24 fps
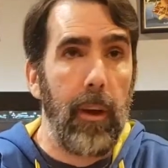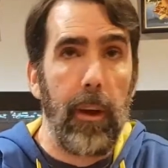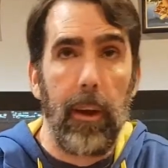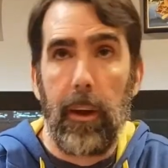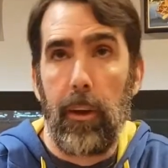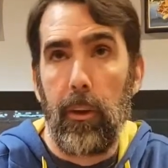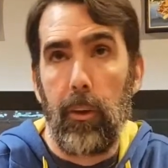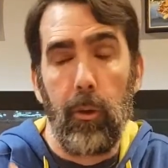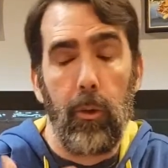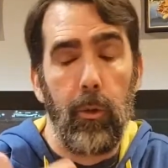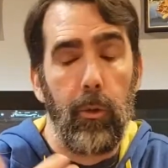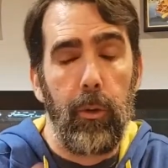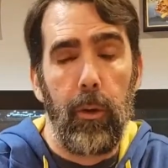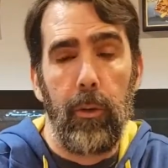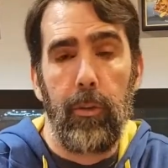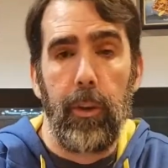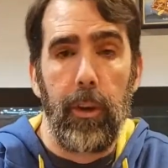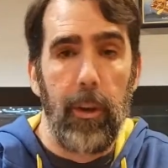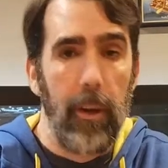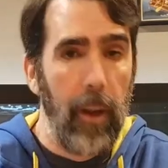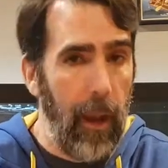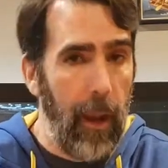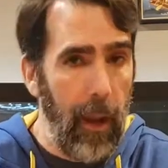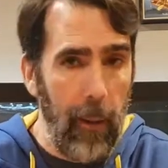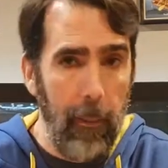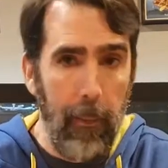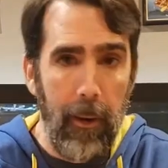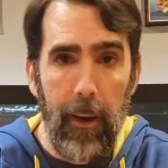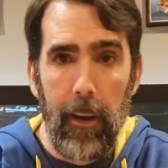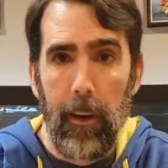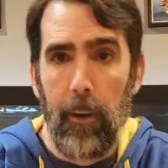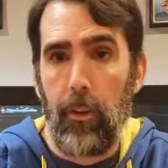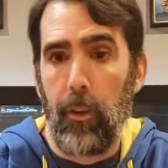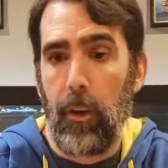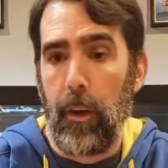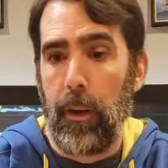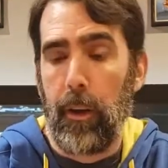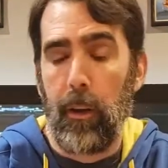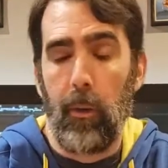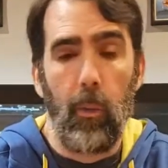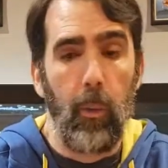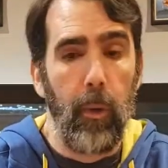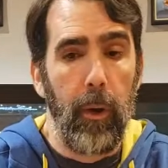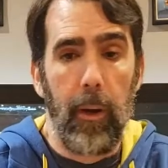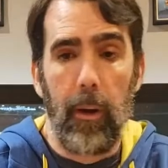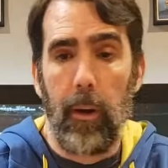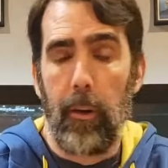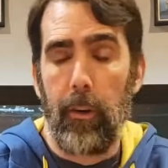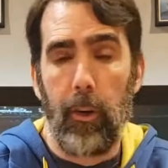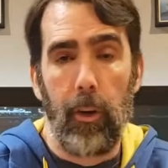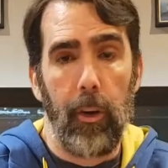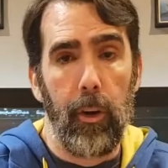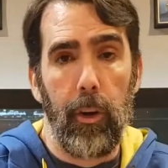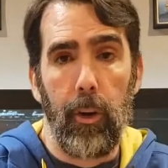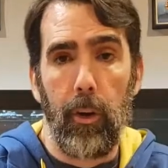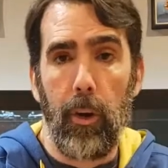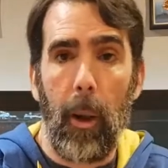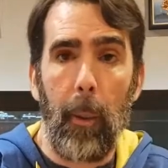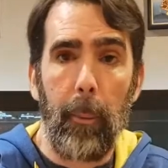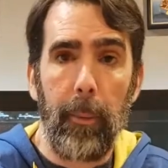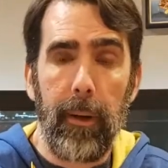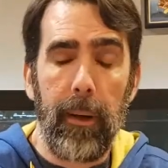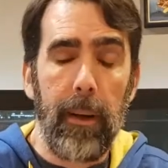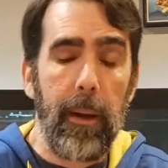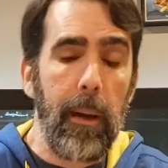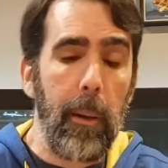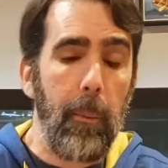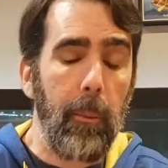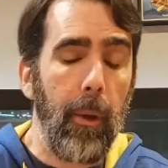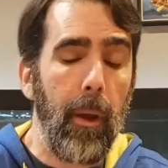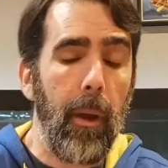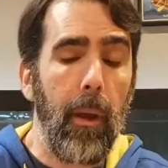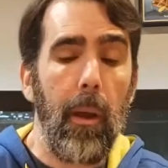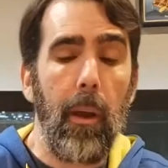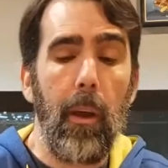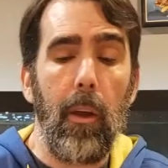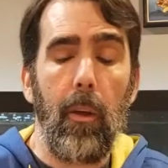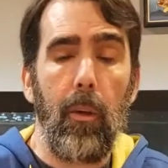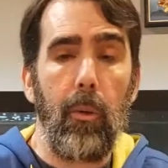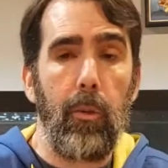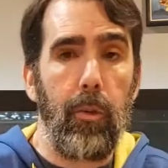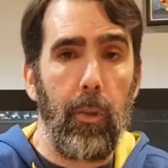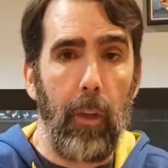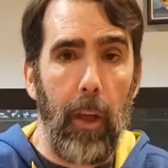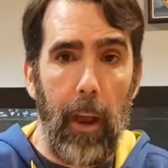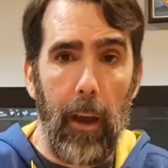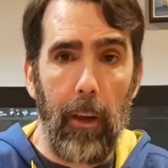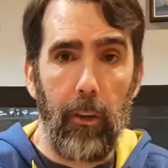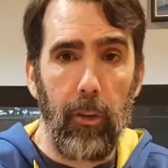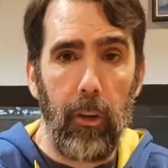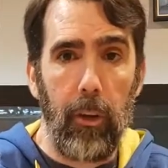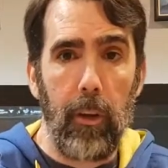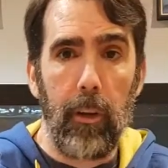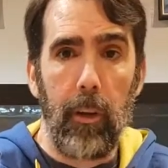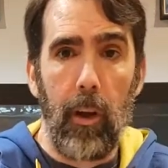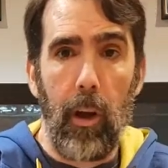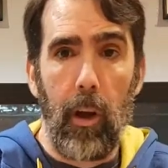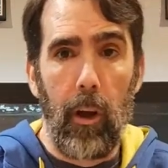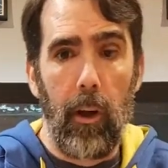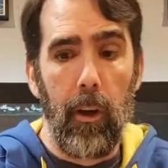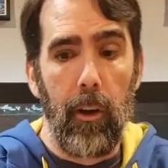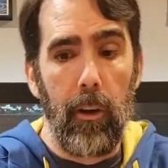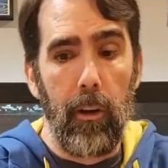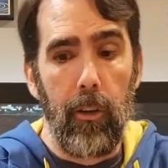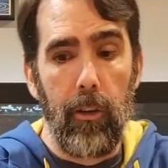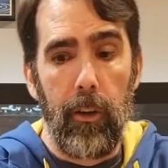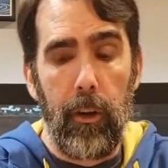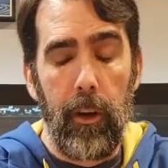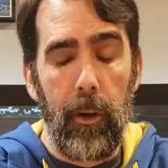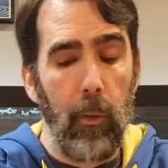It can do 50 damage. It can win during your upkeep, flash in cards.